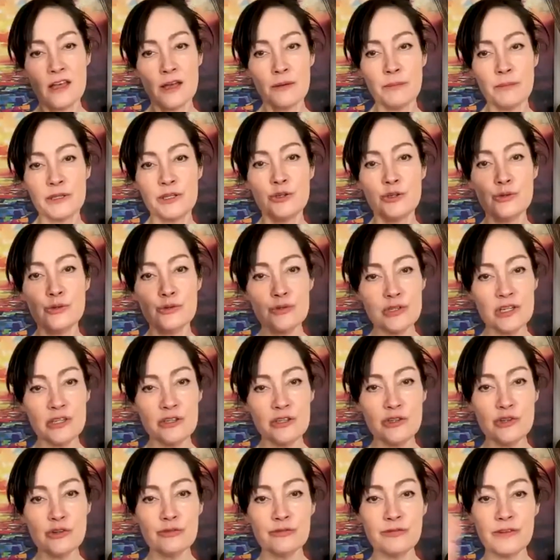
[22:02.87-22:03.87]
But
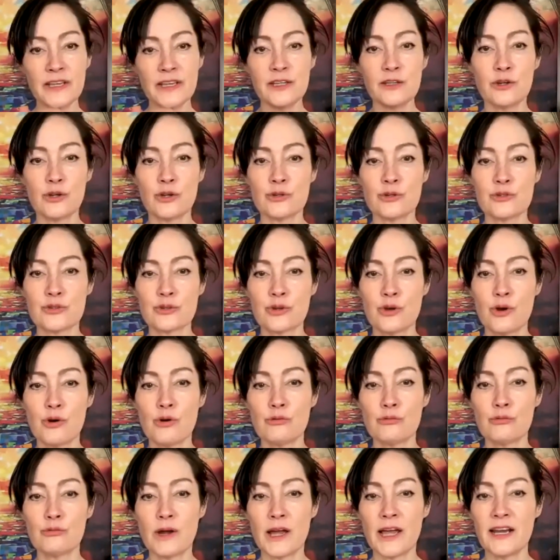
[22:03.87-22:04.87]
using your fingers, go
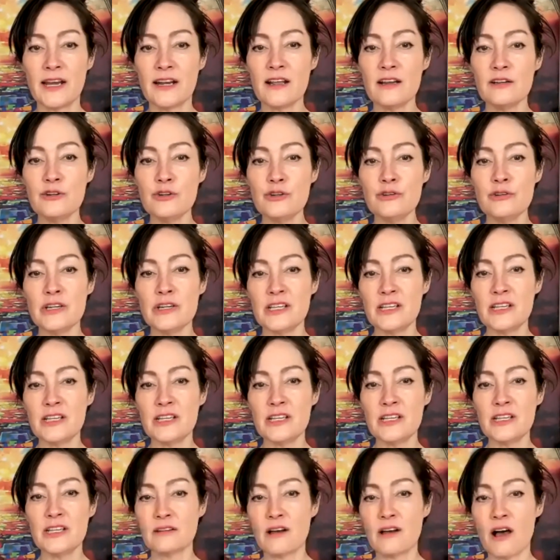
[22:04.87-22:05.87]
right
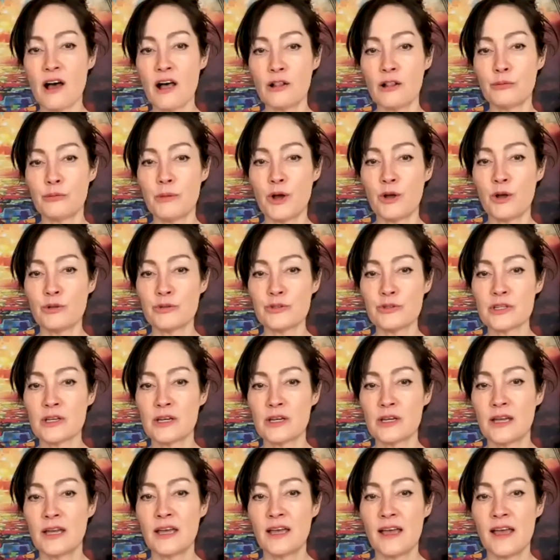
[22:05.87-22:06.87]
underneath the collarbones.
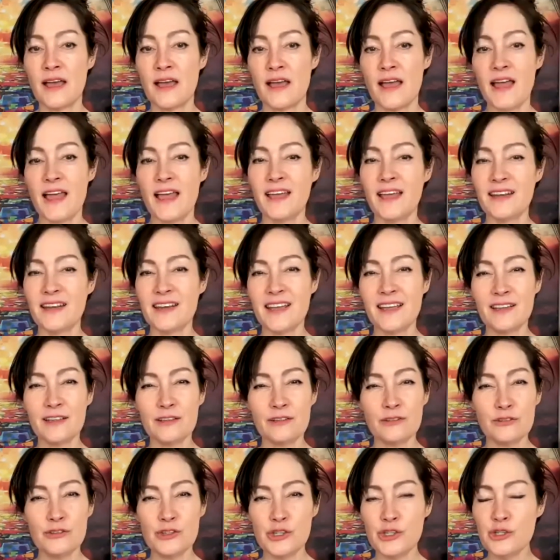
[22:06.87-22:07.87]
And
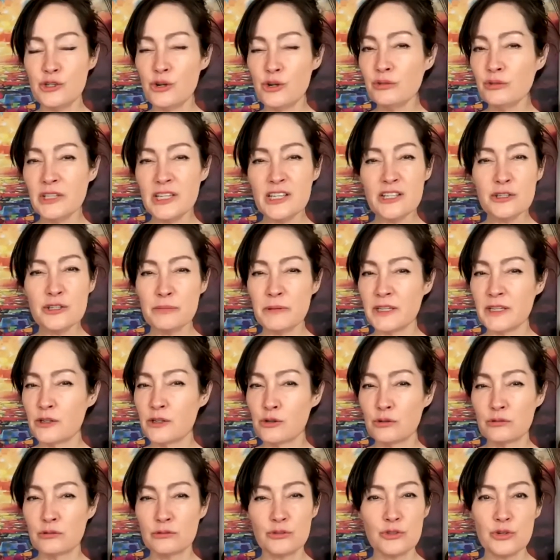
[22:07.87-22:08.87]
you don't need to be
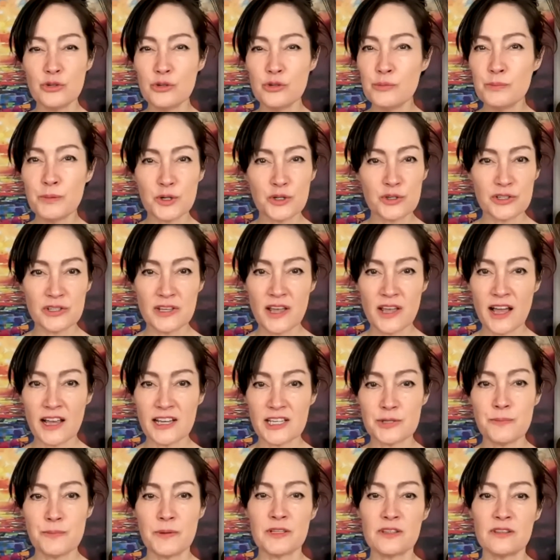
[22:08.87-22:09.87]
too
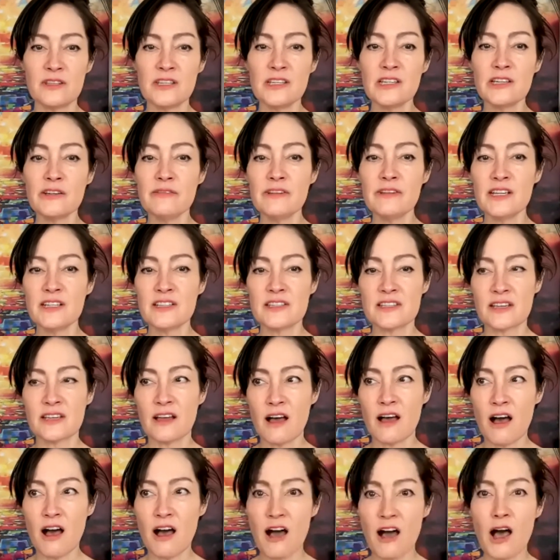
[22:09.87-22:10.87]
precise, but think of it as like
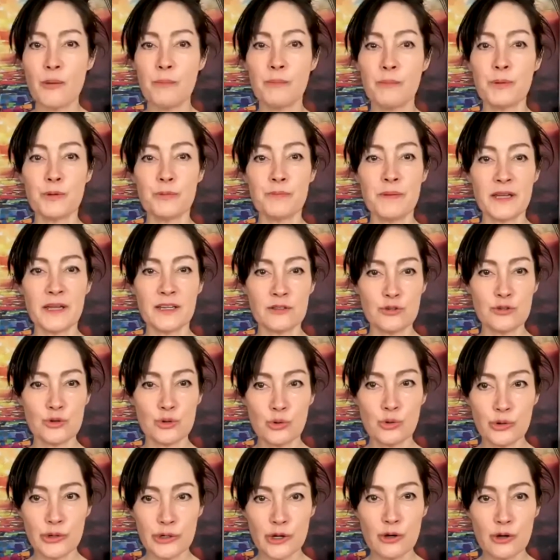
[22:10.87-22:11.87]
an upper
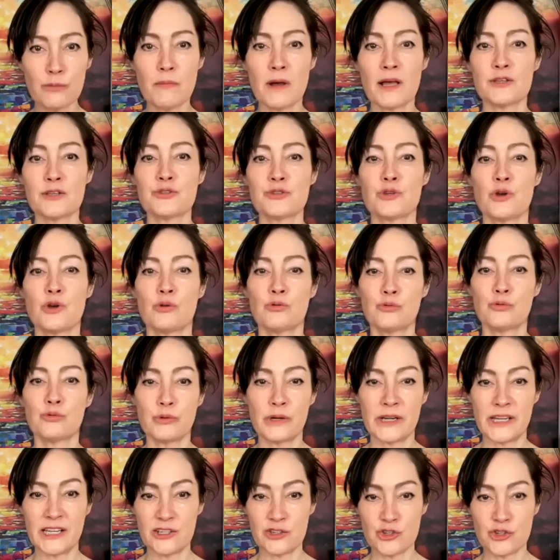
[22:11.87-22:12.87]
pectoral muscle
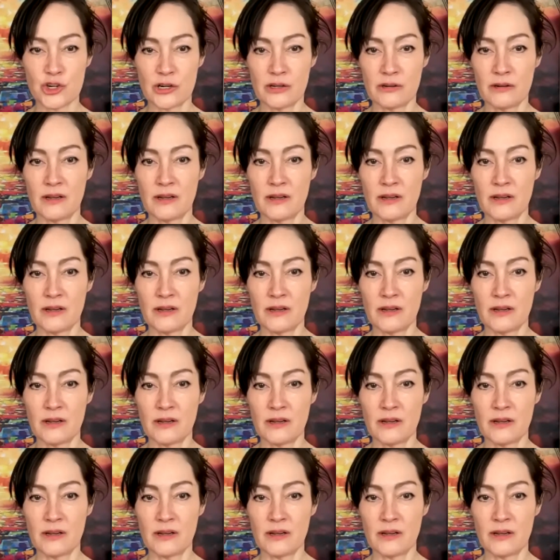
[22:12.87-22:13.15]
region.